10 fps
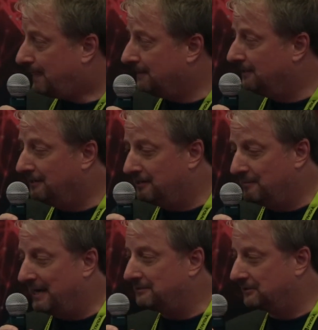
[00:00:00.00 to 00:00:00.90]

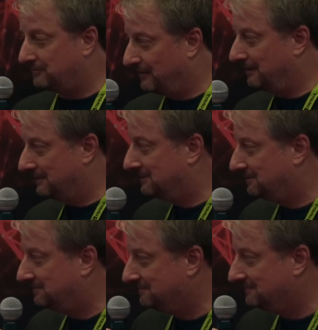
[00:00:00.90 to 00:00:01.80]
about those
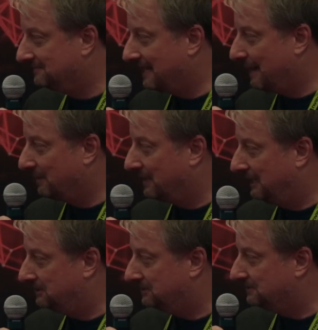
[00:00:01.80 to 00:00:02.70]
various
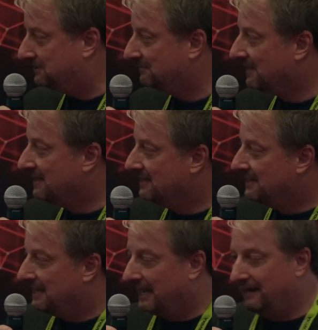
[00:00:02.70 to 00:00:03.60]
applications.
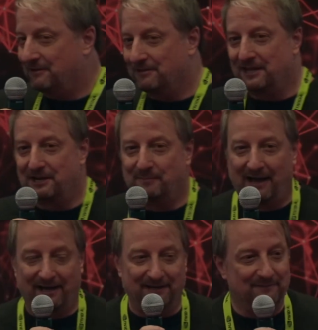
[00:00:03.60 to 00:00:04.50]
And if you think
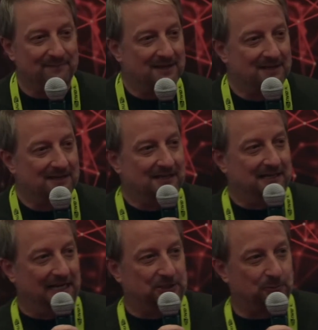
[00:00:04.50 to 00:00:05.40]
about it,
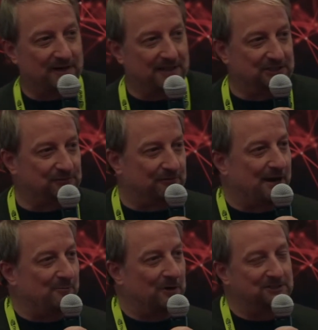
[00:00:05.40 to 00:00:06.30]
each one of these
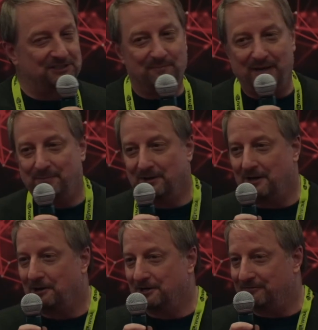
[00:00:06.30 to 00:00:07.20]
frameworks that people
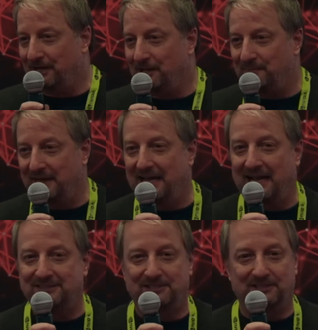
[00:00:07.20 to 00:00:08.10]
are developing
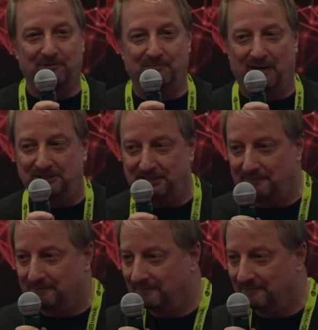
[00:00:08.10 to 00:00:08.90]
has its own budget,